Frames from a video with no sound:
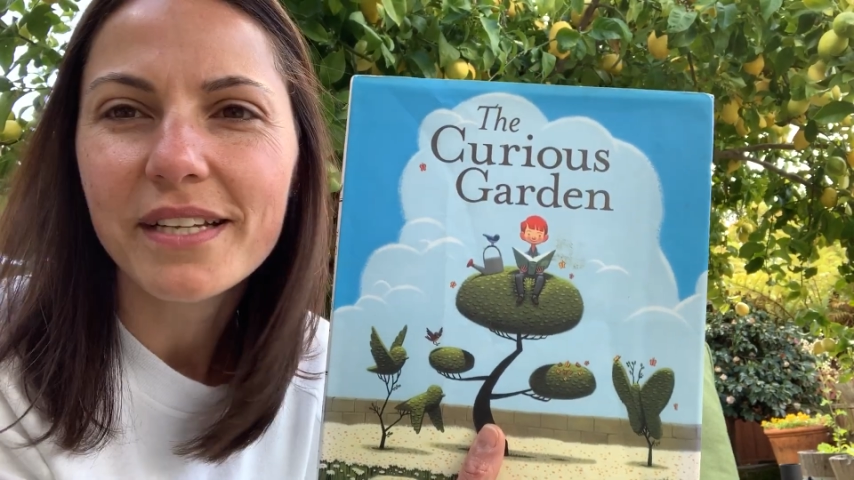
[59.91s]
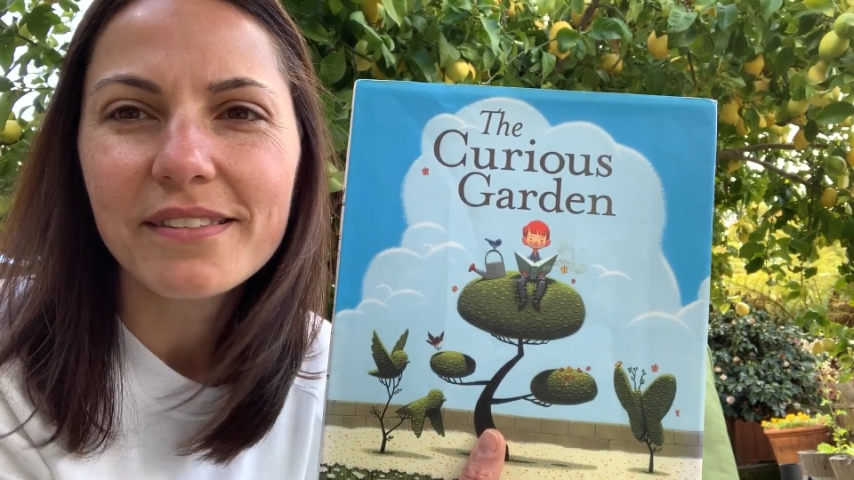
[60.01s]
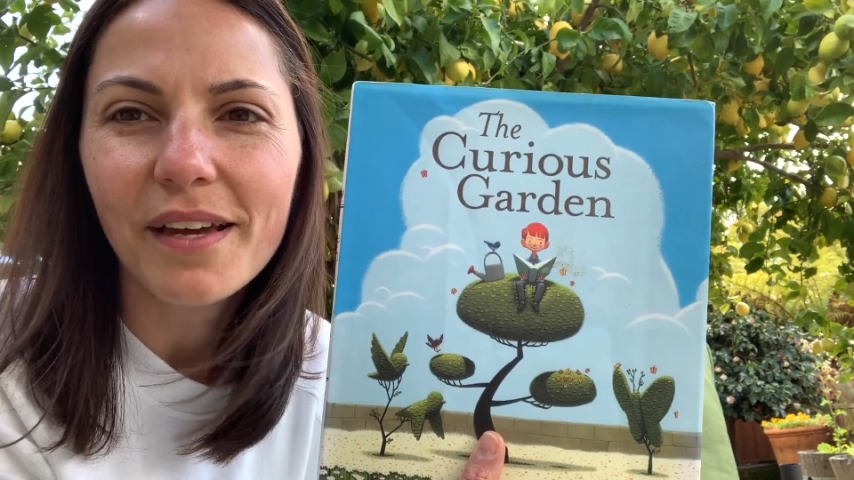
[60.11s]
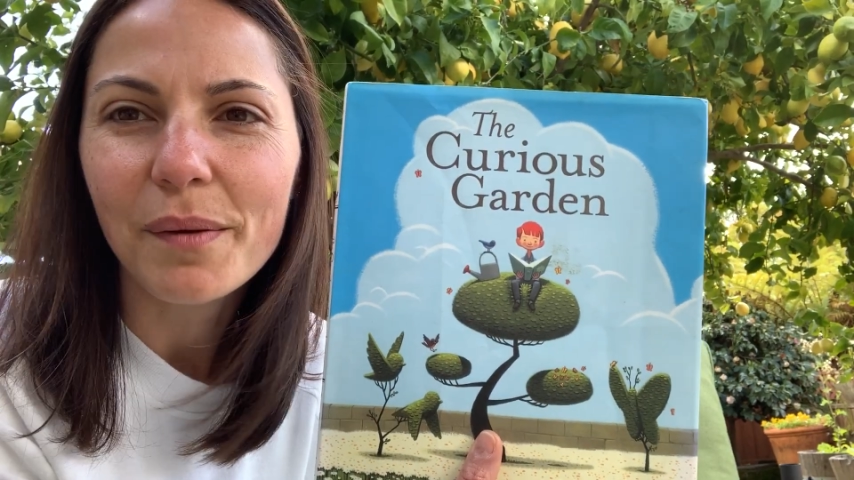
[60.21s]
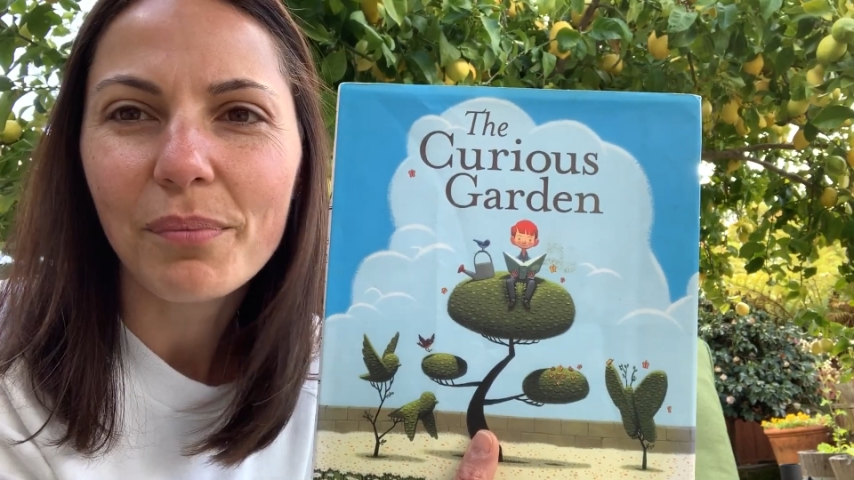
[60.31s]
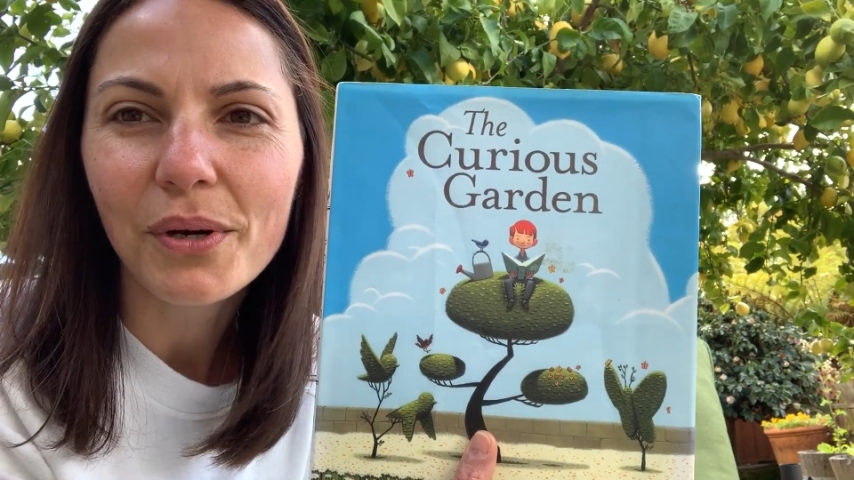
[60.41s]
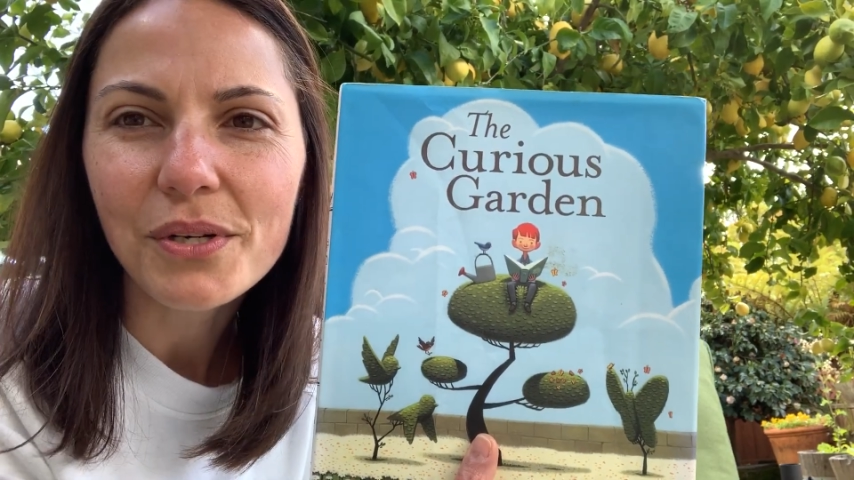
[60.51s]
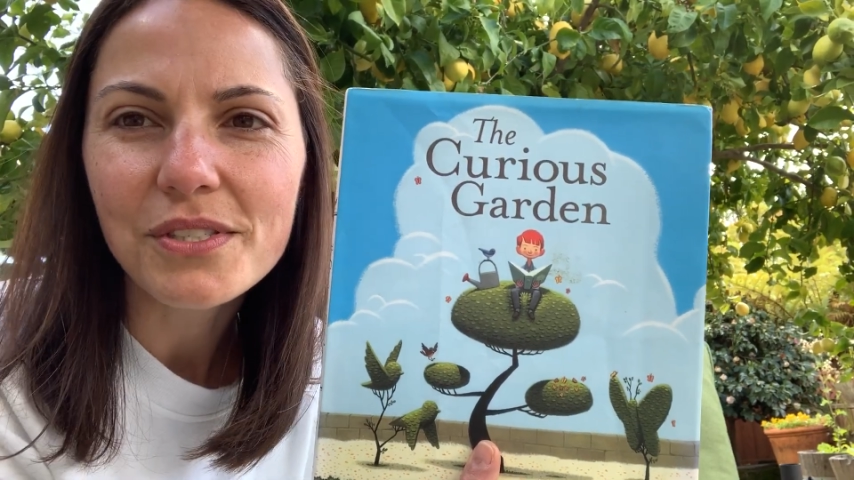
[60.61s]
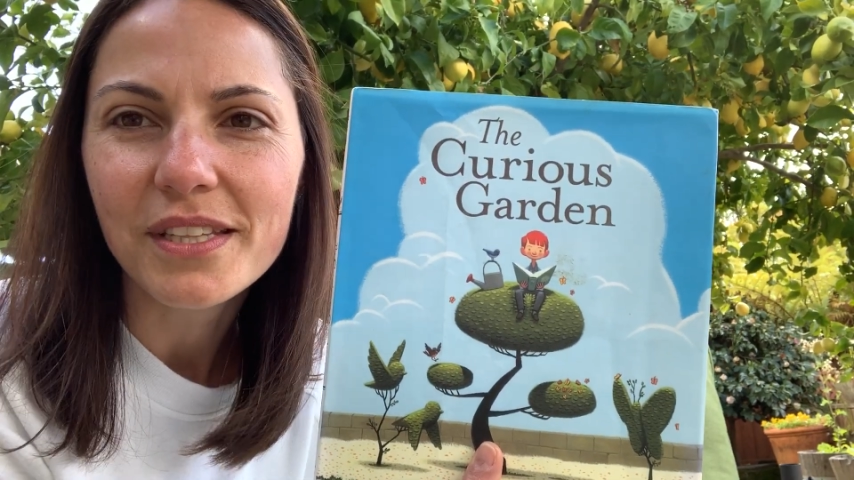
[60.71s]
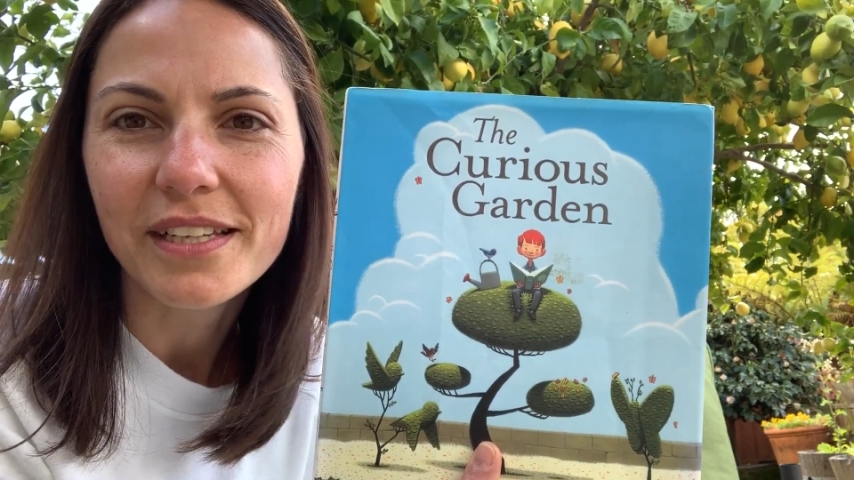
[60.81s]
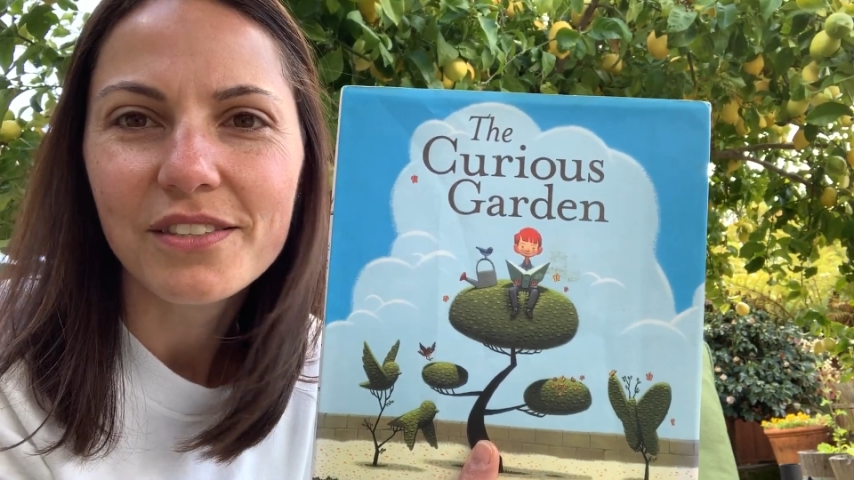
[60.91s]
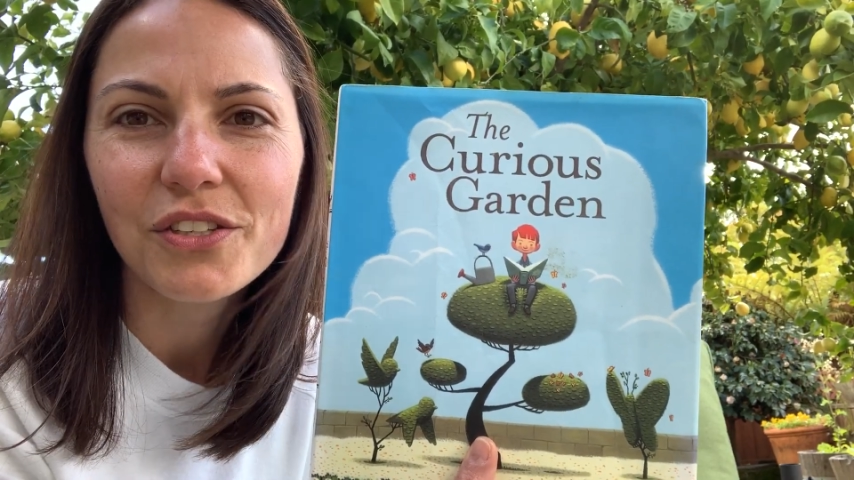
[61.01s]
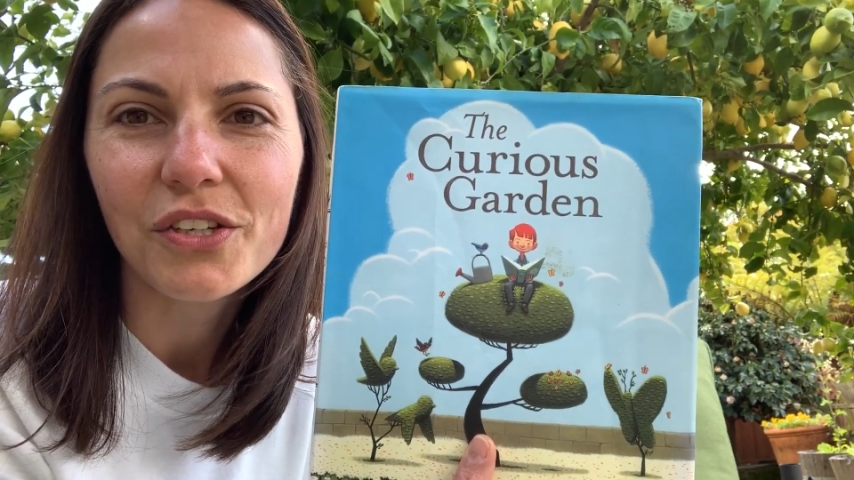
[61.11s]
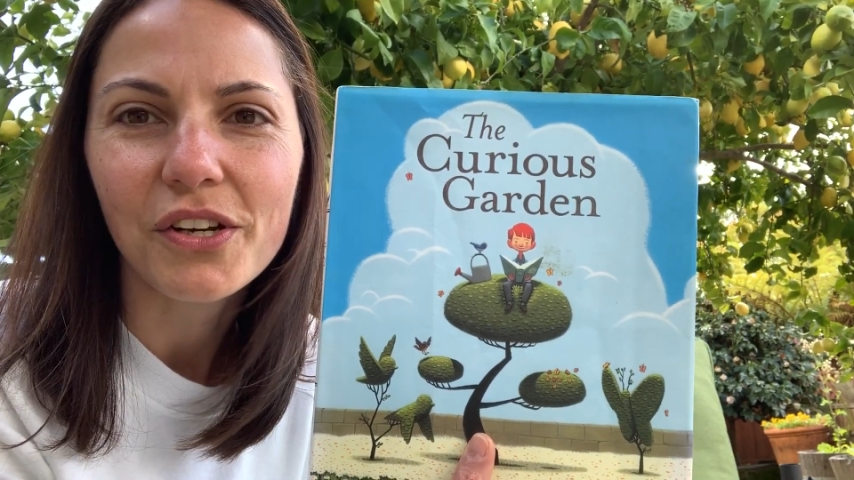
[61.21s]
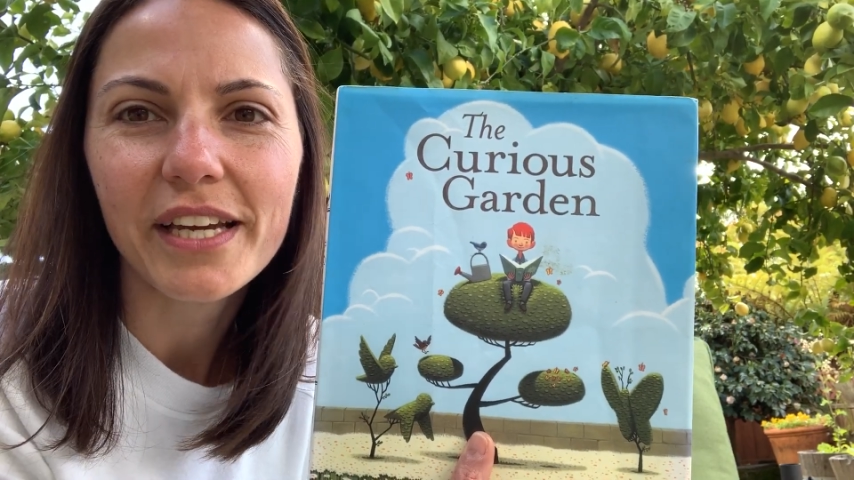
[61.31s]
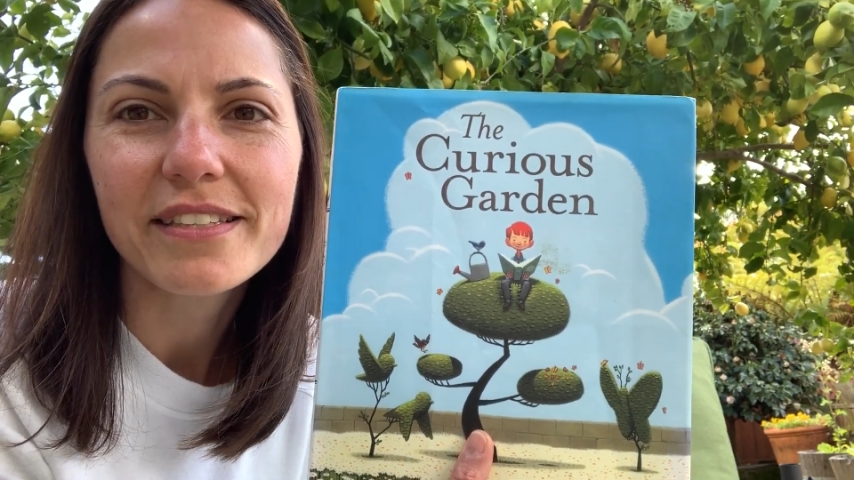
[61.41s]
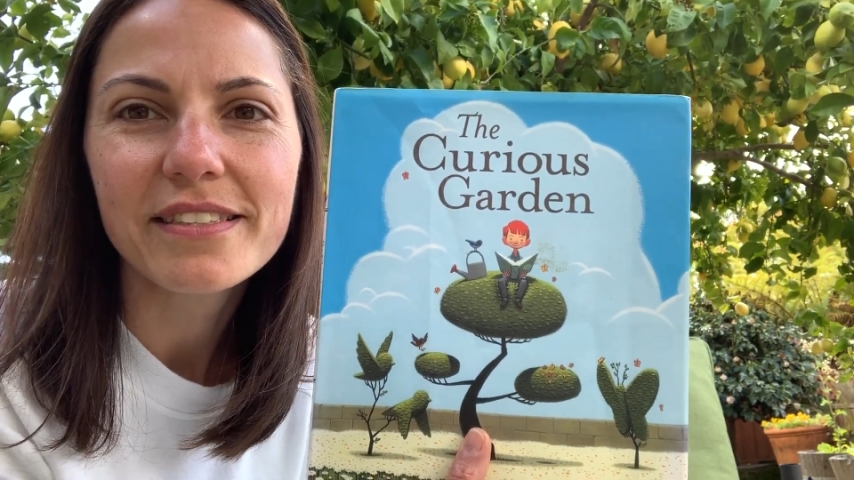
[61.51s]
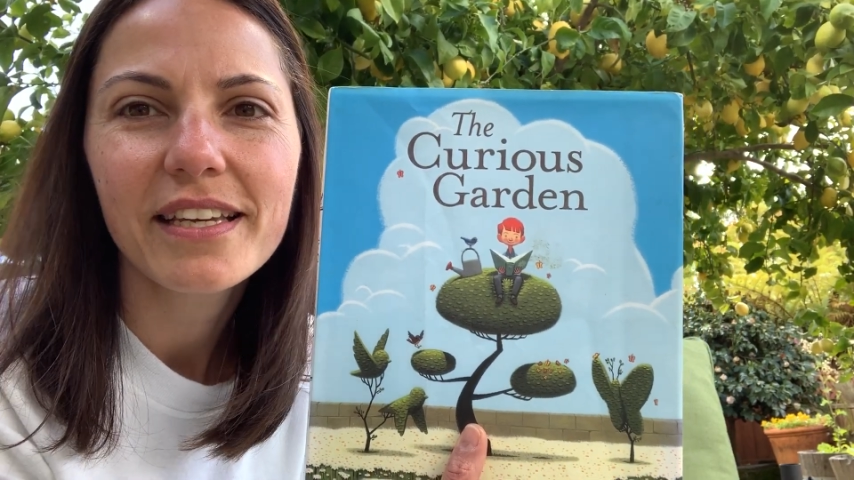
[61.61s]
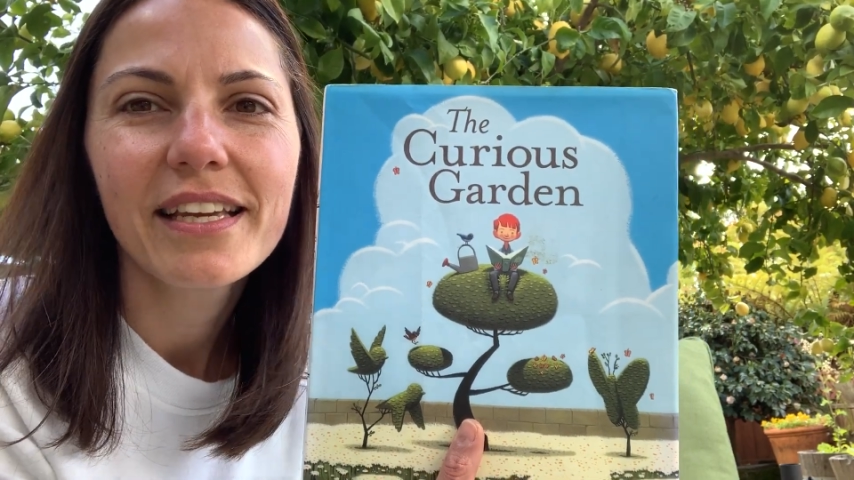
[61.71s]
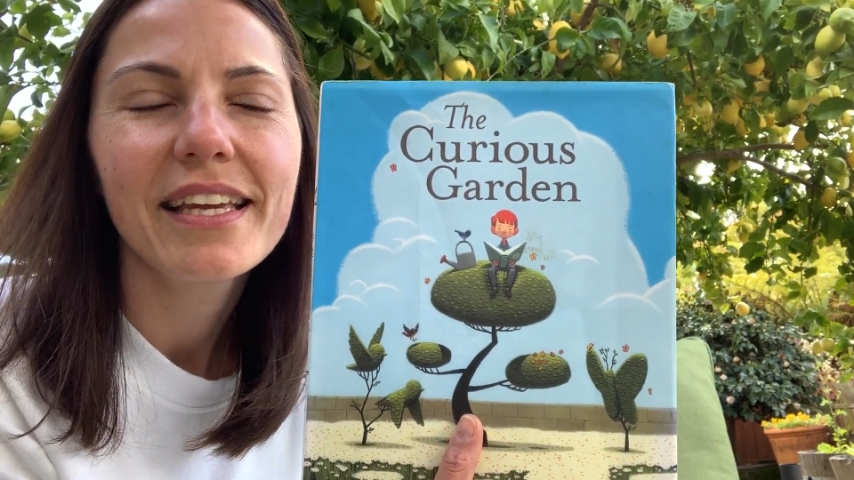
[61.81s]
it's not a person that's curious.